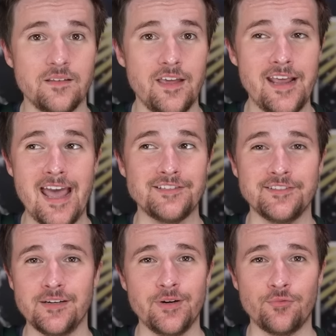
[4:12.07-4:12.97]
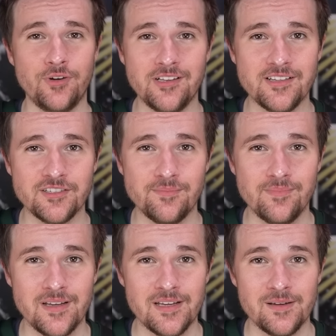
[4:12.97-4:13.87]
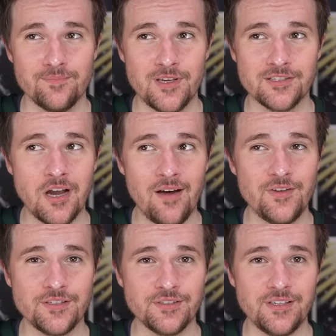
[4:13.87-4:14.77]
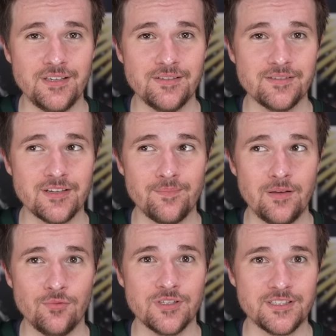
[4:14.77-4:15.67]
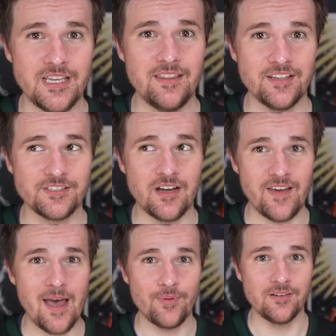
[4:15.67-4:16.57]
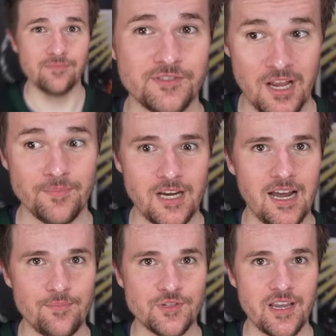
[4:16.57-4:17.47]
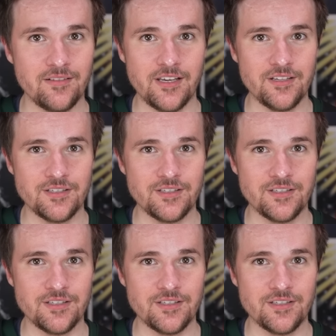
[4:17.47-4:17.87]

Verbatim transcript: It adds a little bit of realism, because obviously some people would see this stuff happen, sometimes at least,